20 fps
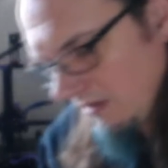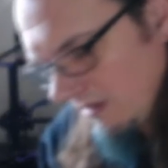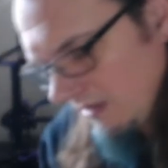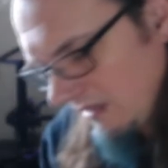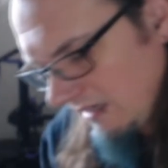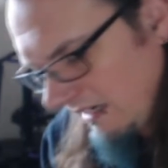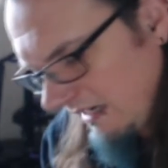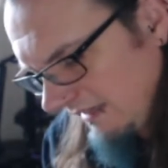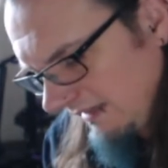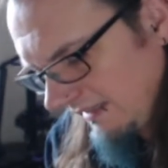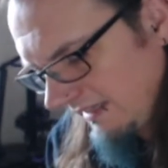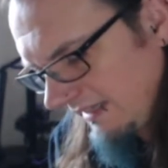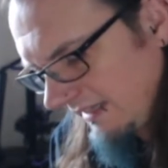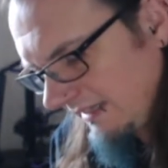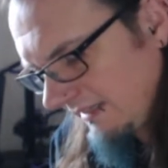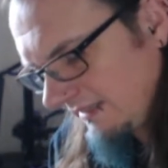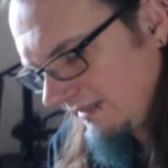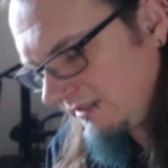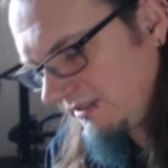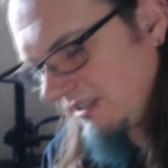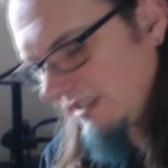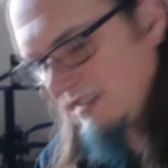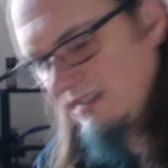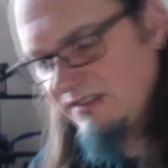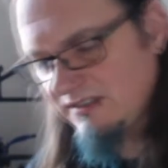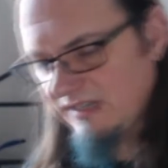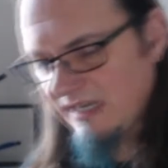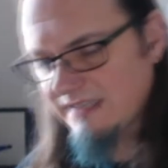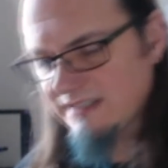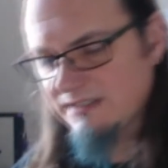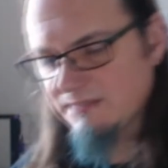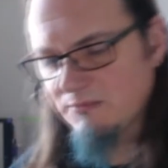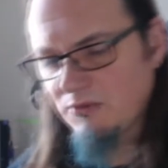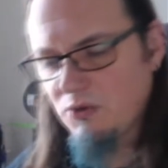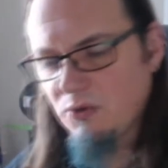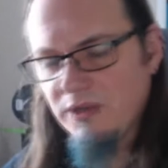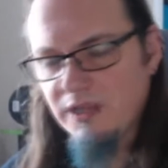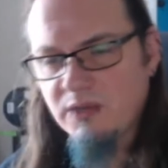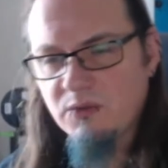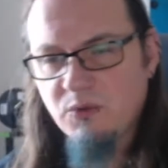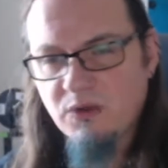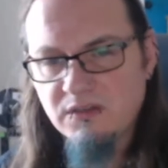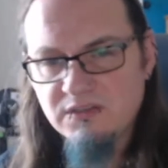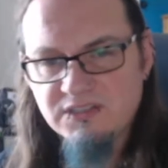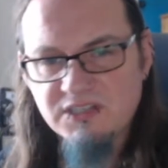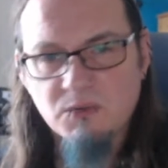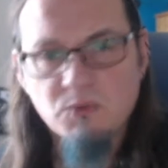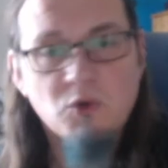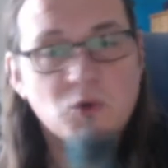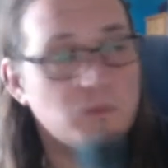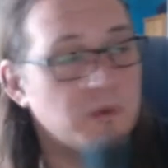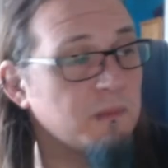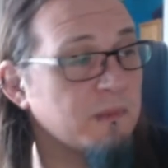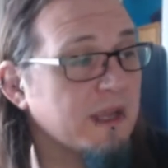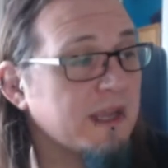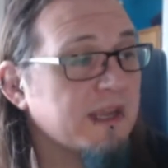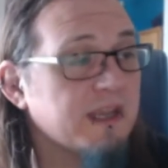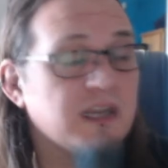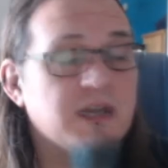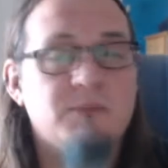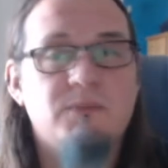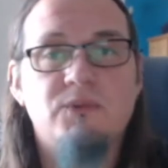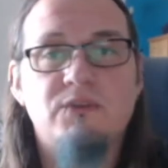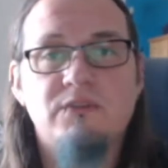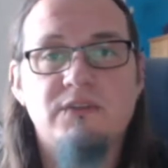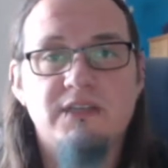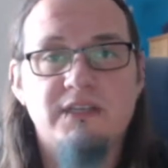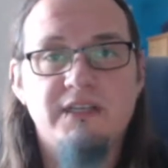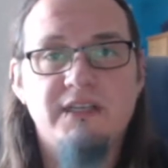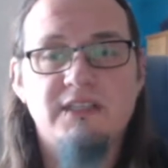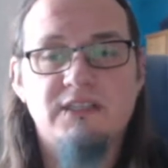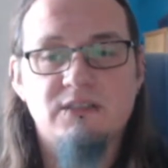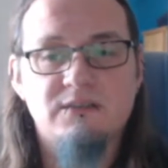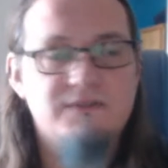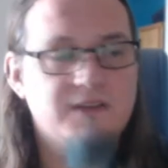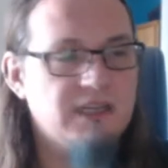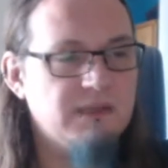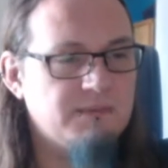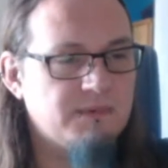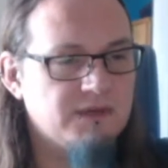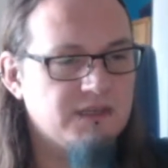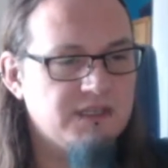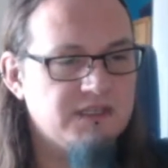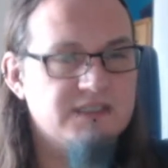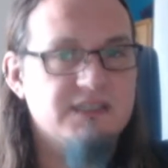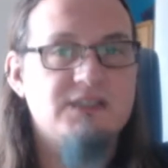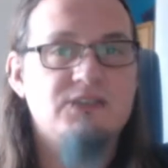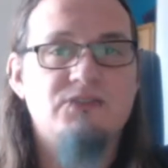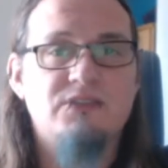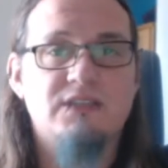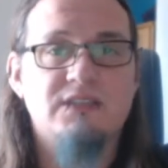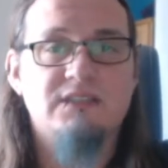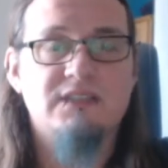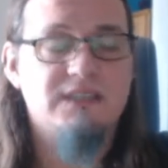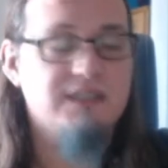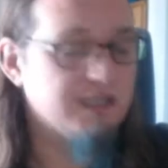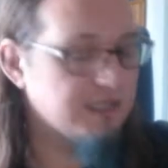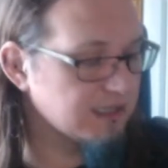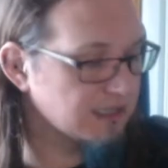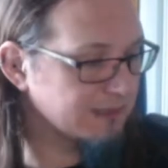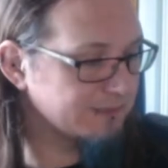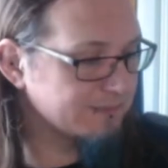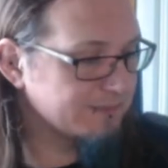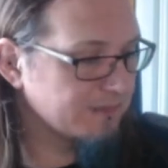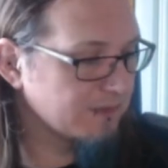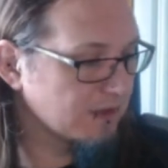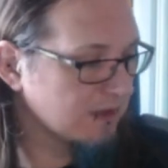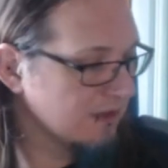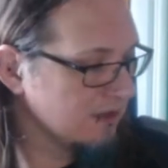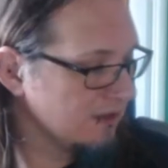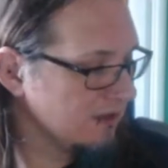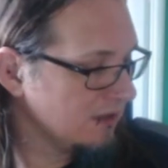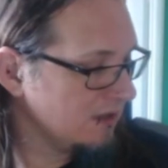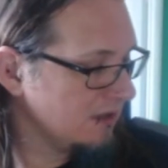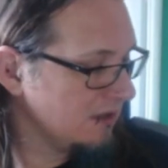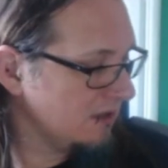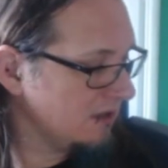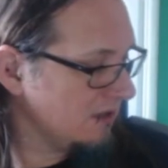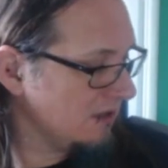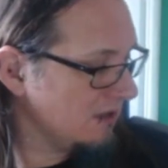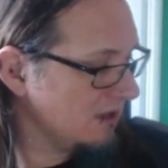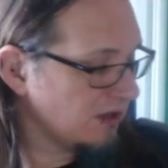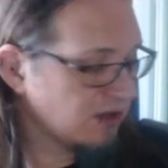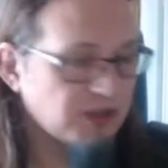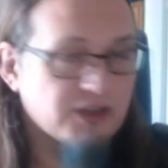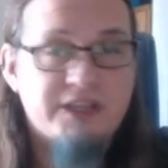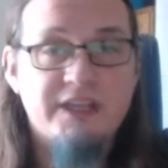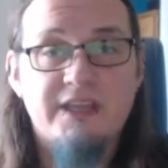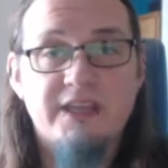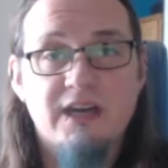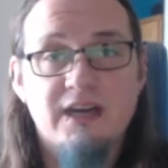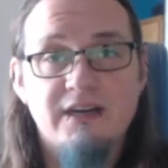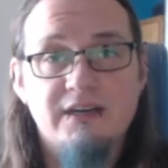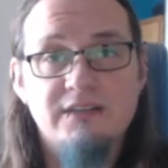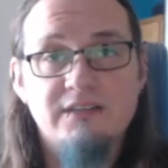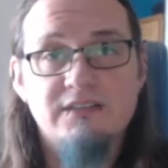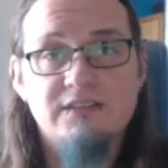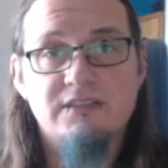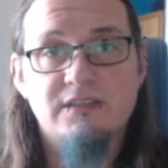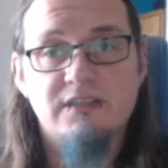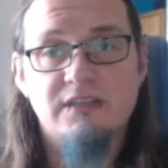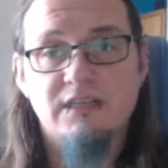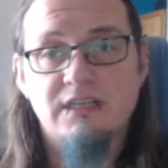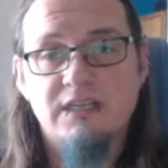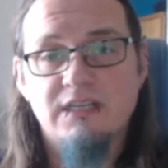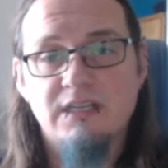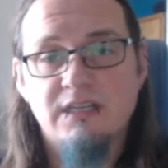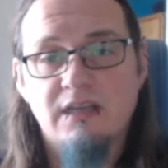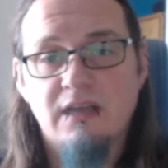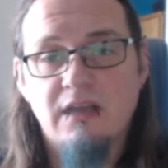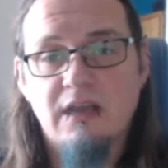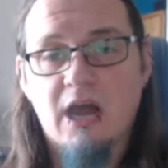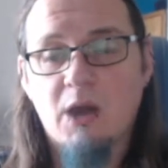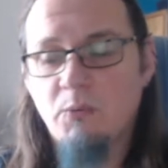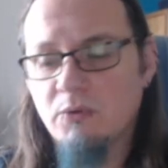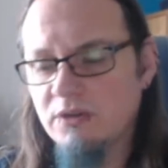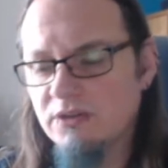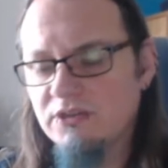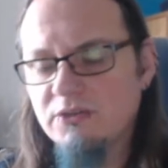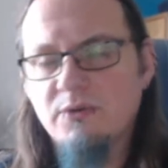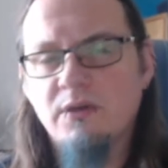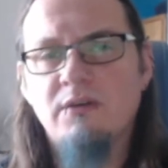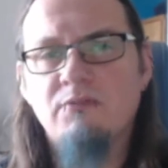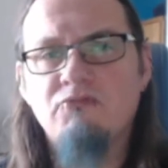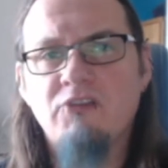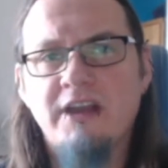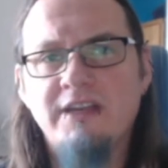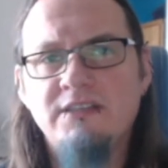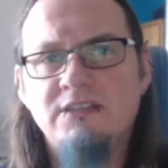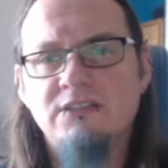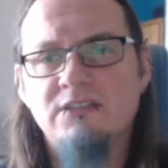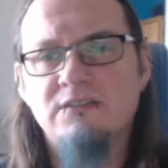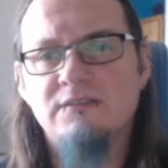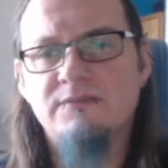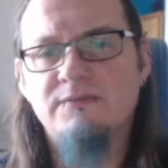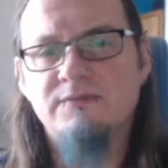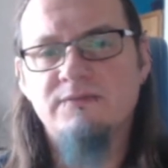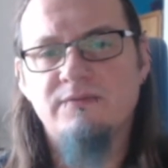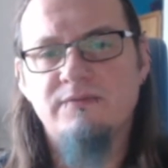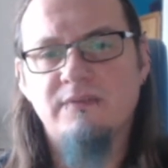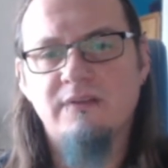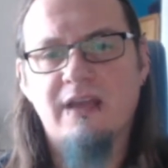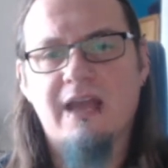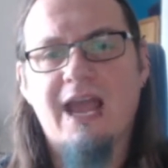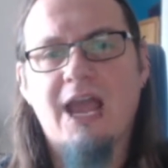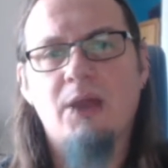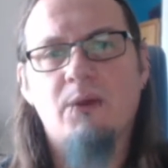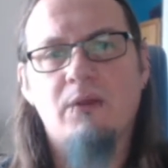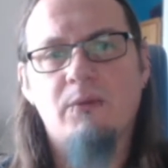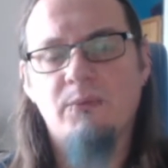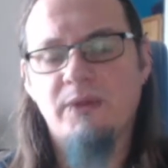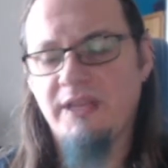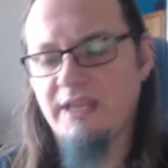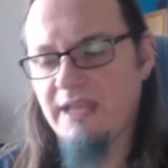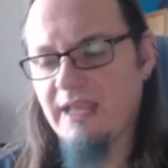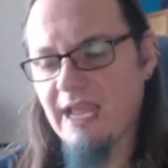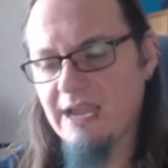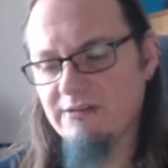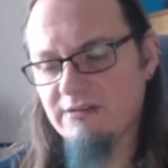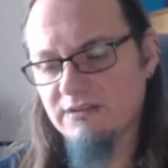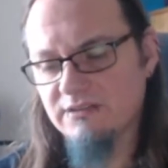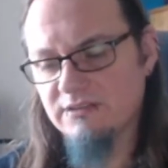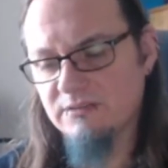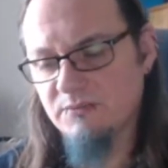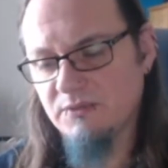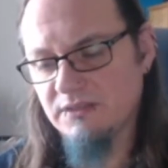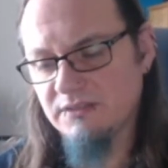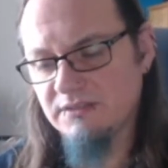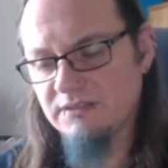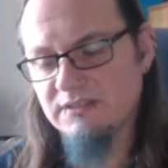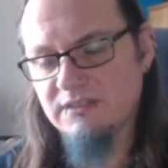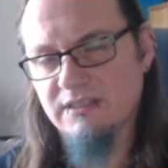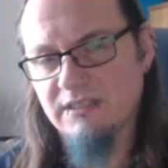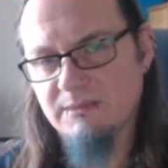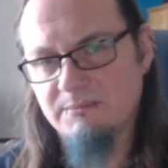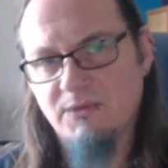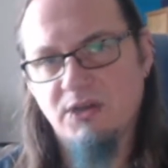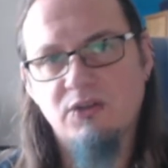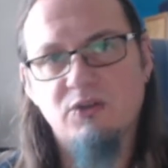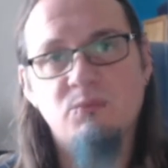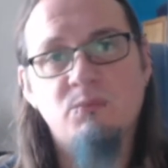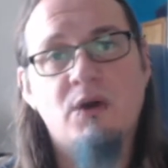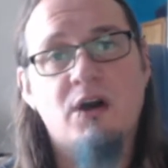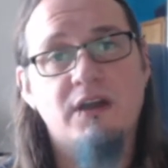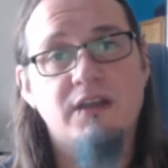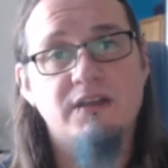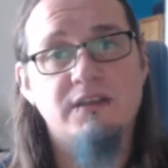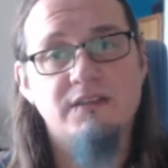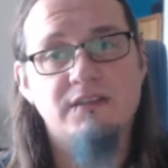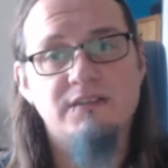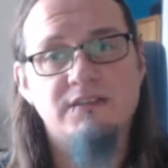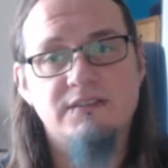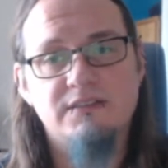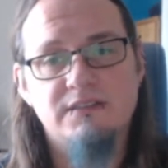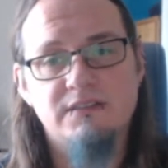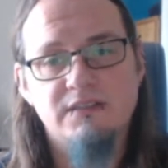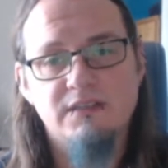and then just as some quick ones, I will be making up more of these. So if anybody is interested in cookie cutters, I want to do a range of Halloween character ones. Michael Myers,